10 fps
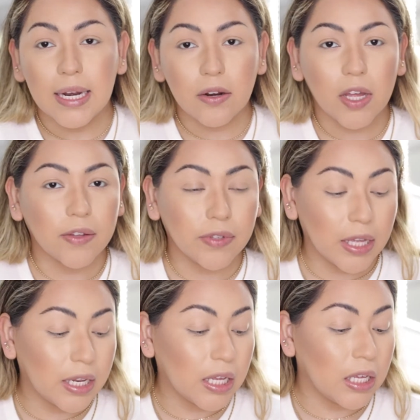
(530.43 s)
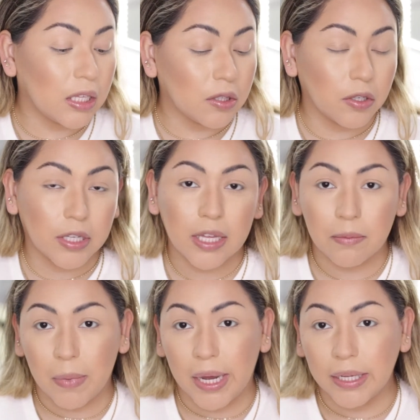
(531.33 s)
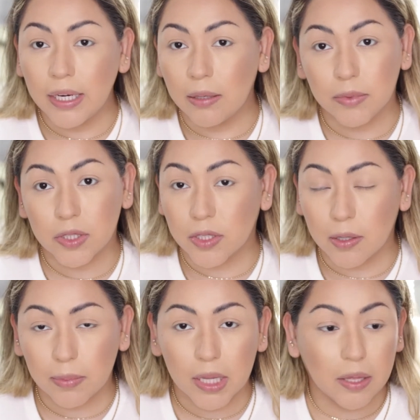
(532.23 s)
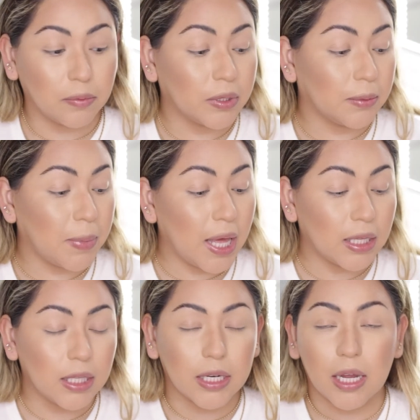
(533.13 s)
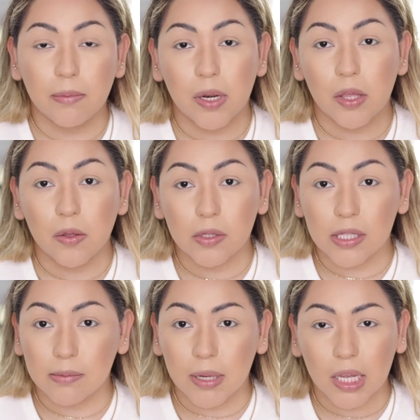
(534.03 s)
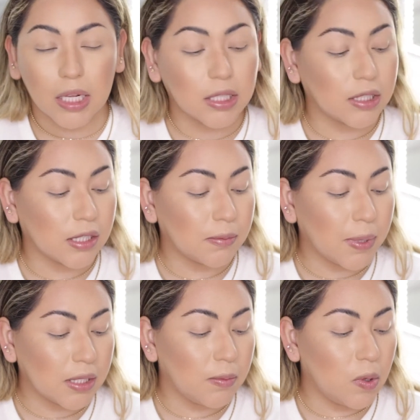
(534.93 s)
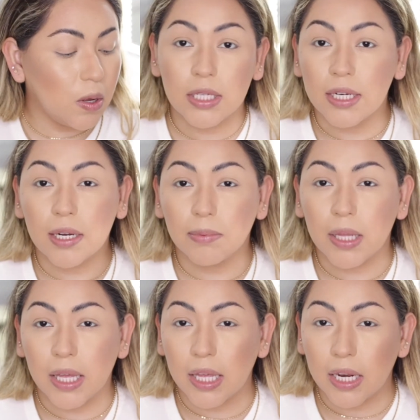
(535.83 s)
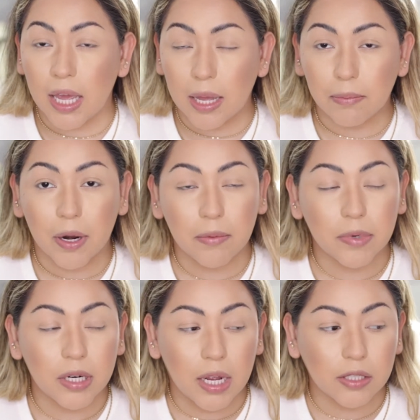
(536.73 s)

I don't have any look in mind. I'm just going to play with the palette. I'm going to use as many colors as possible. Didn't apply any eye primer.